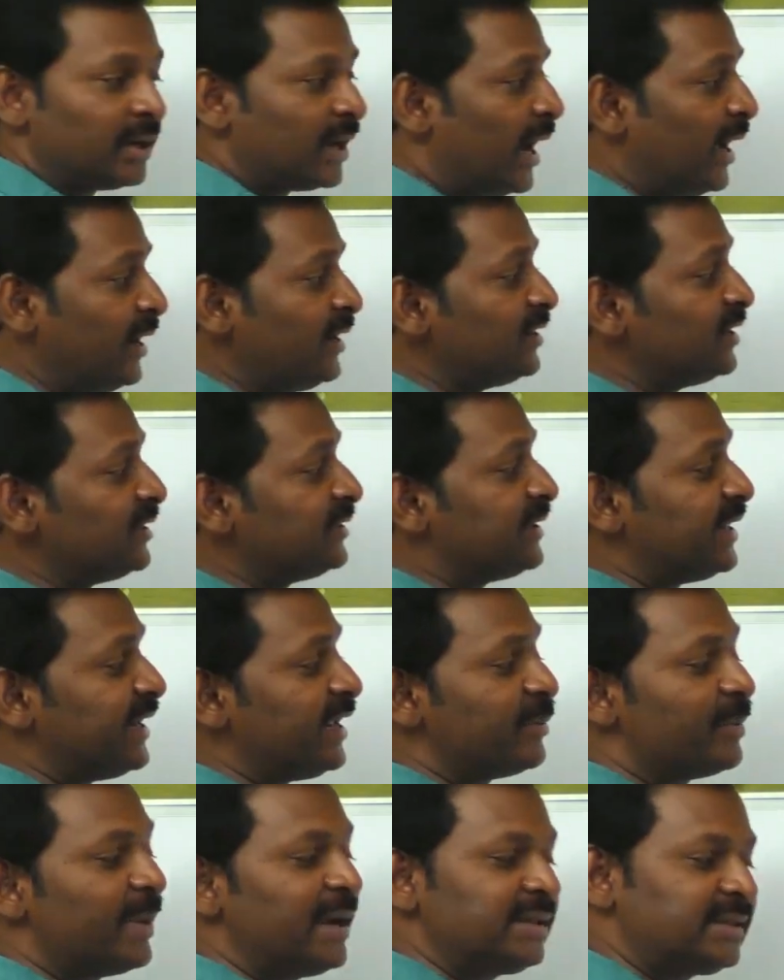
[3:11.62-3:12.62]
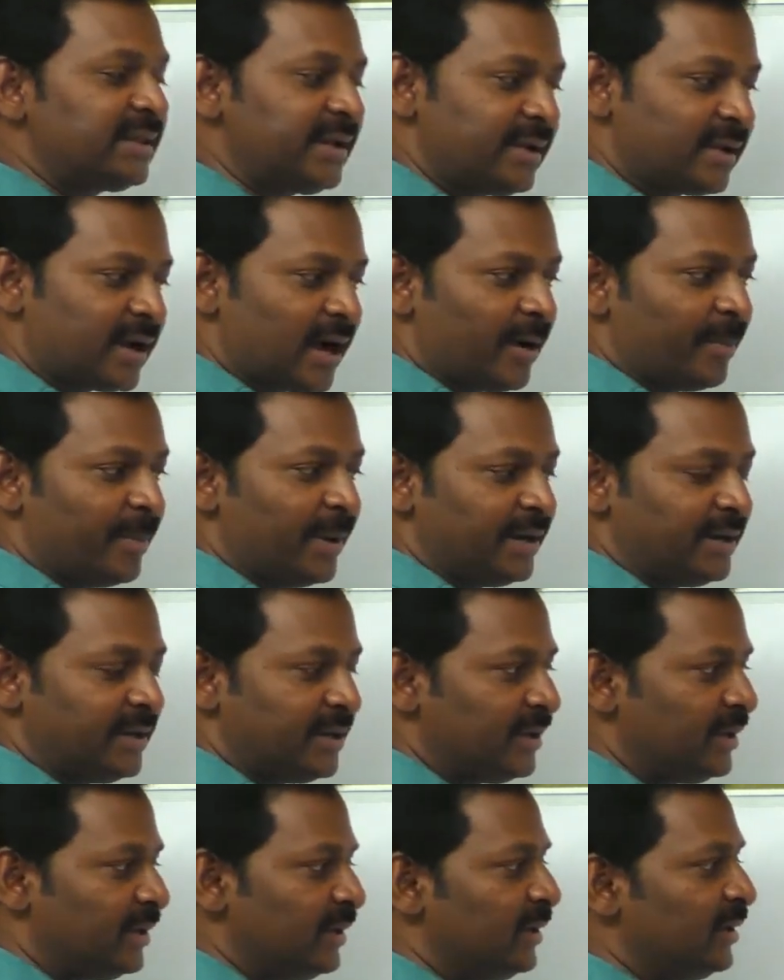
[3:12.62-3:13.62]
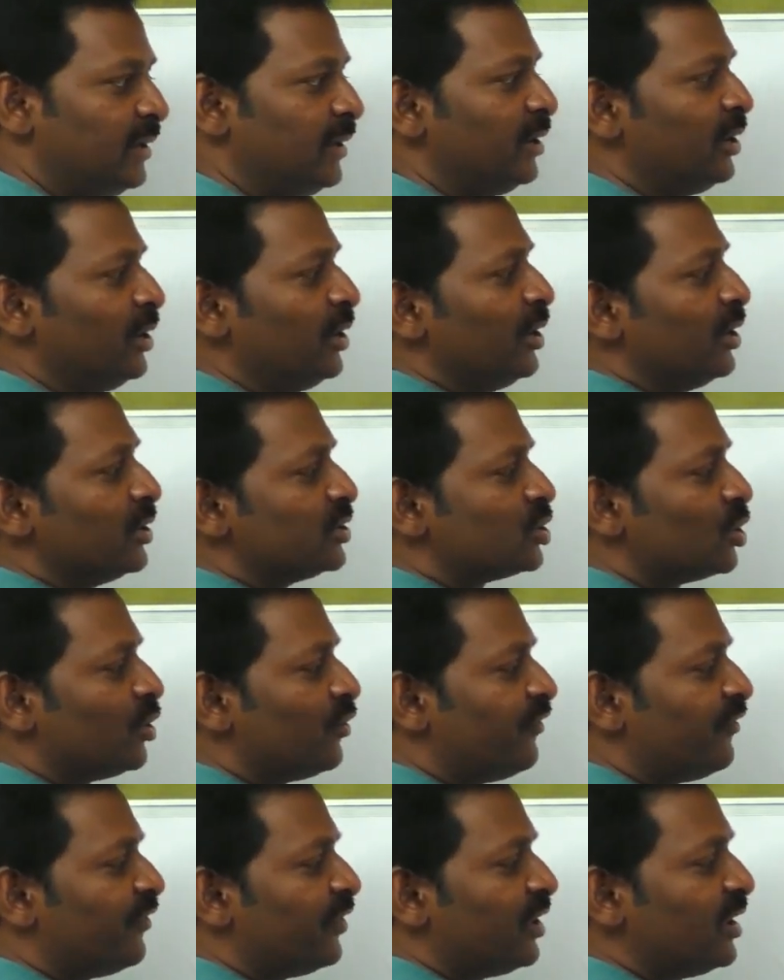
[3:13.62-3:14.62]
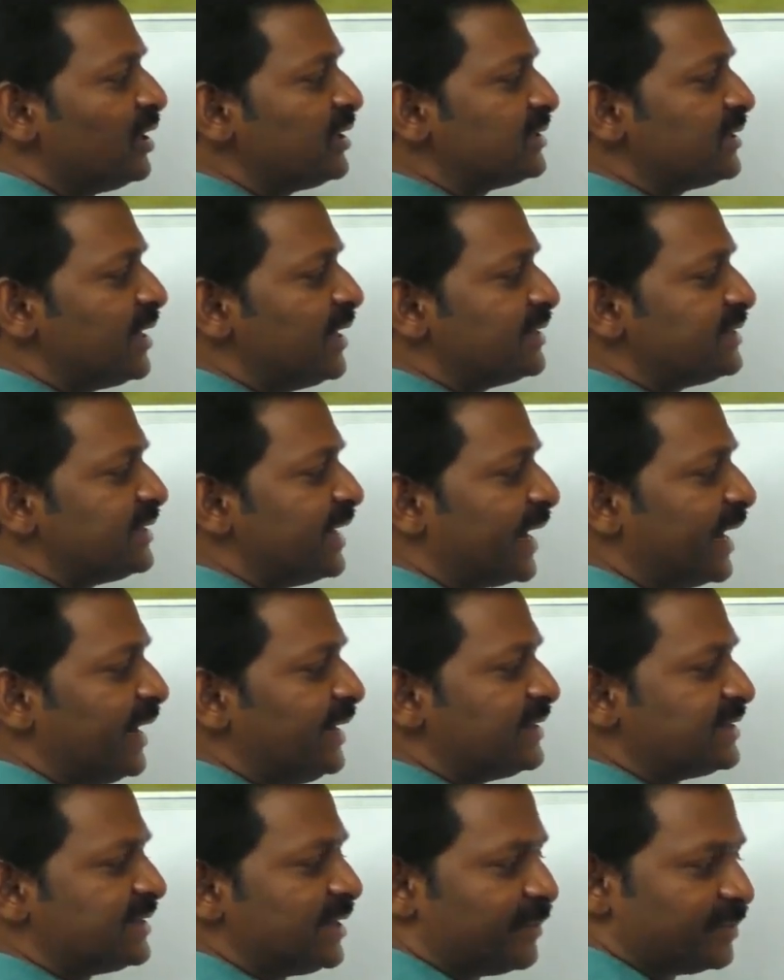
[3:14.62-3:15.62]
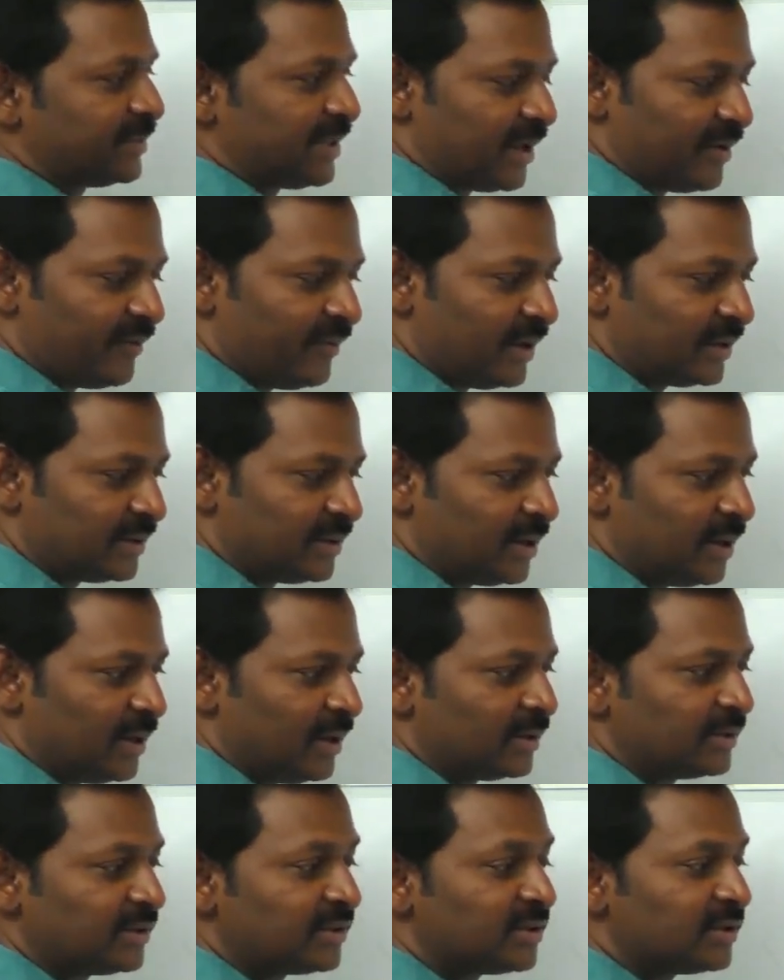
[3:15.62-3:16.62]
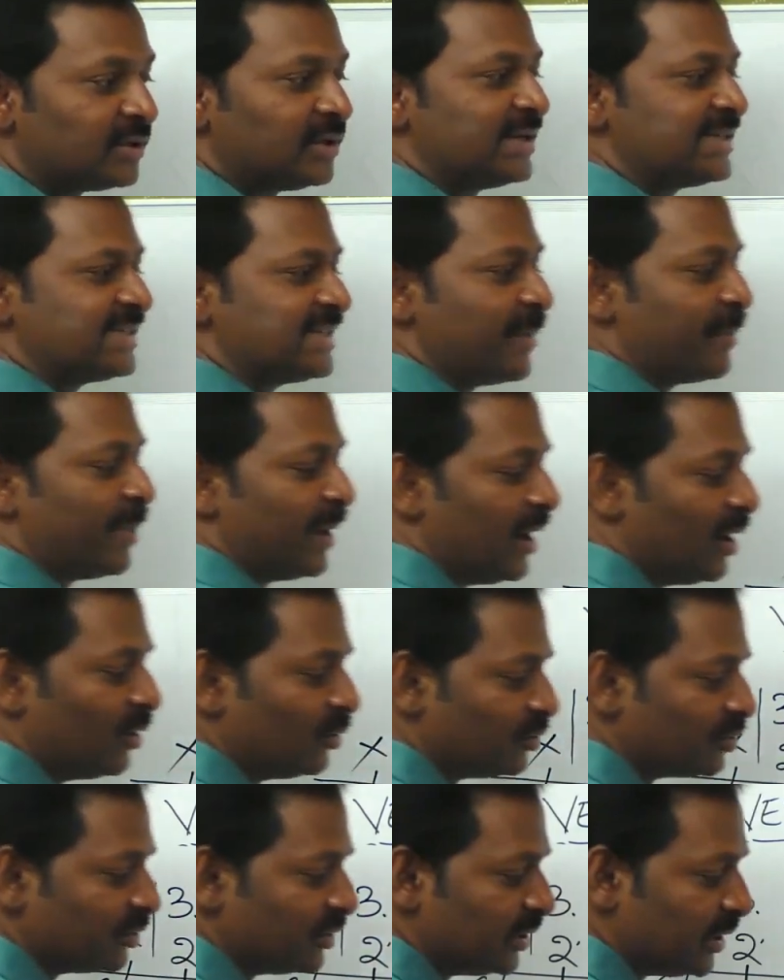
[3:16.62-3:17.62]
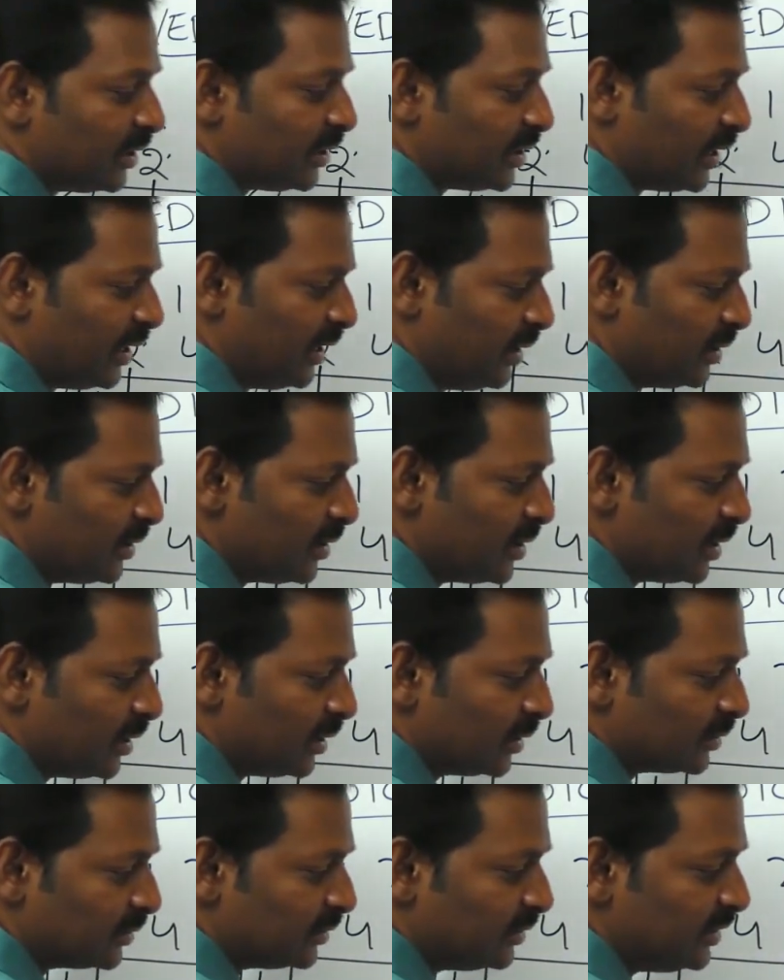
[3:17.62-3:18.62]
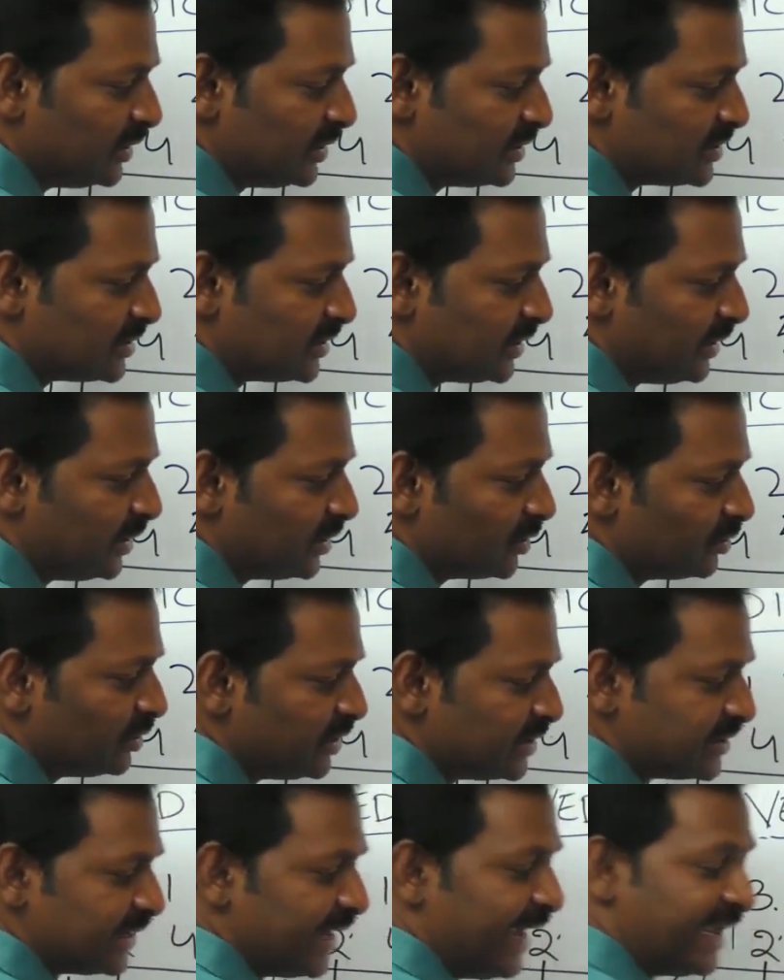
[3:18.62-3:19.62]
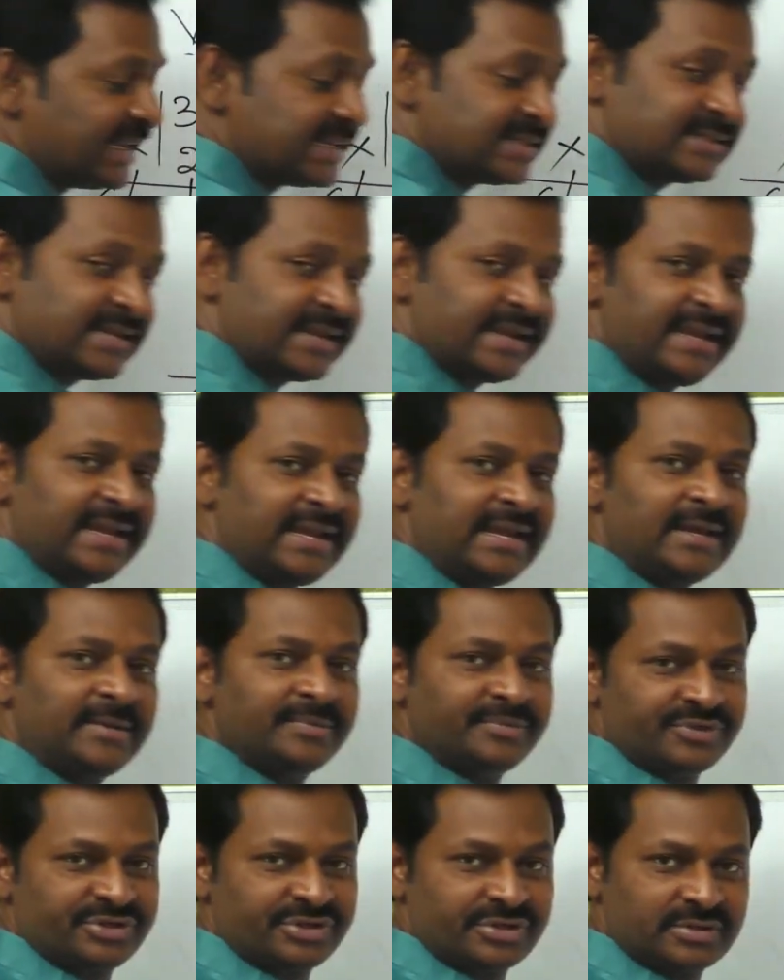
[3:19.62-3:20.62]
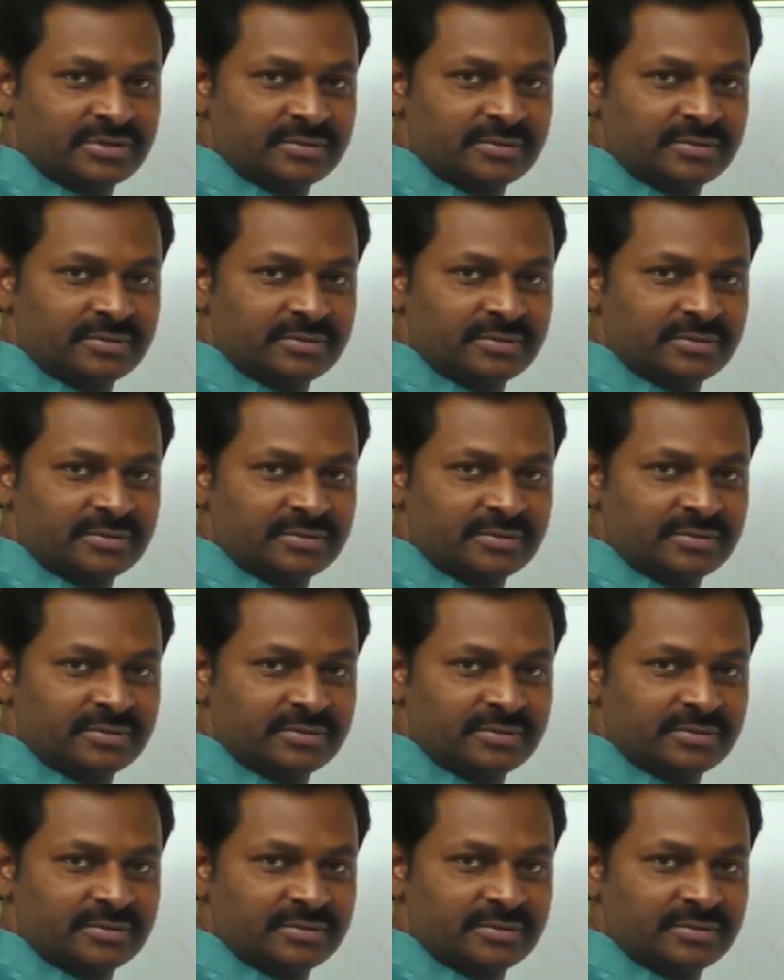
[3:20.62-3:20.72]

Kaani idi 3 by 3 kabatti. So first and second step tarvata third step ela untundante this into this extremes